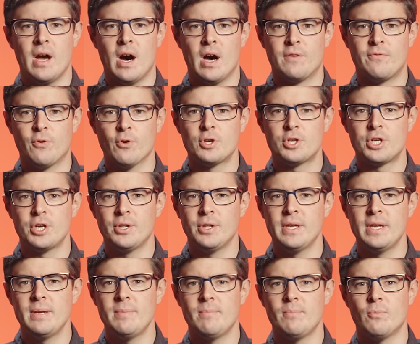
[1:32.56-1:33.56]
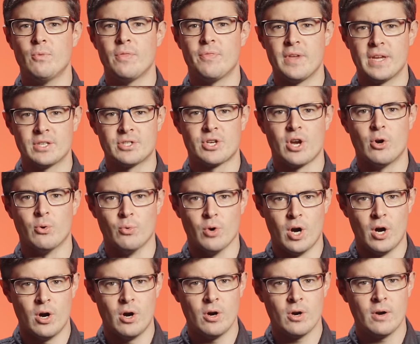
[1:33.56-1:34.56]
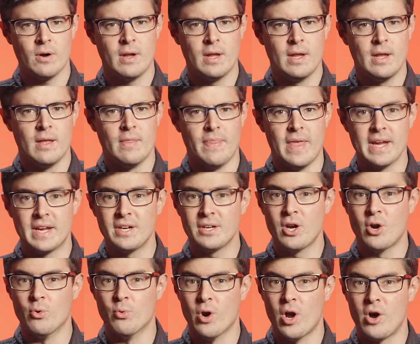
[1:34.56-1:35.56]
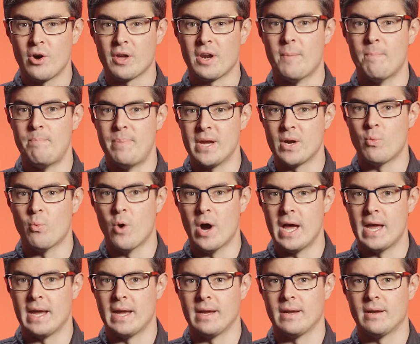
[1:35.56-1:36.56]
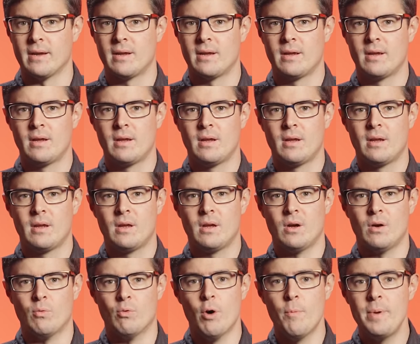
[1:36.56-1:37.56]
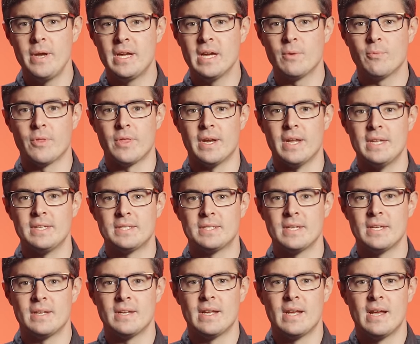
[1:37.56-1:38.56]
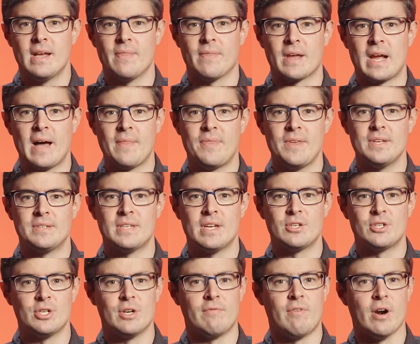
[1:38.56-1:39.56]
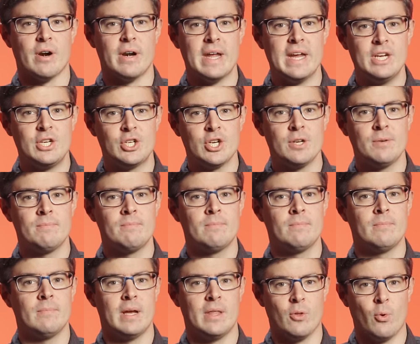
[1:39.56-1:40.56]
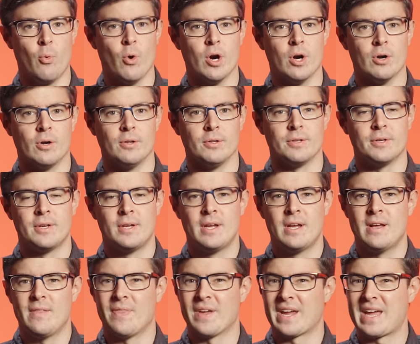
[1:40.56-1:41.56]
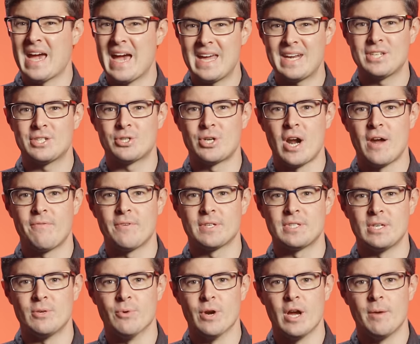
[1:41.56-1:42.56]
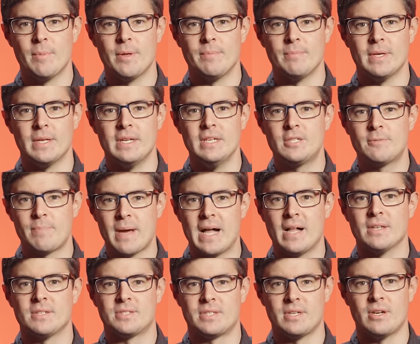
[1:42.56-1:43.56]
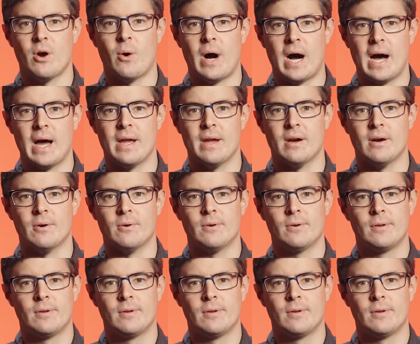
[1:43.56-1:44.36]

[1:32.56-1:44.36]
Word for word: unfortunately, when things go wrong, they can go wrong in a big way. We'll begin with an incident that got the attention of our nation and the world, the catastrophic derailment in East Palestine, Ohio.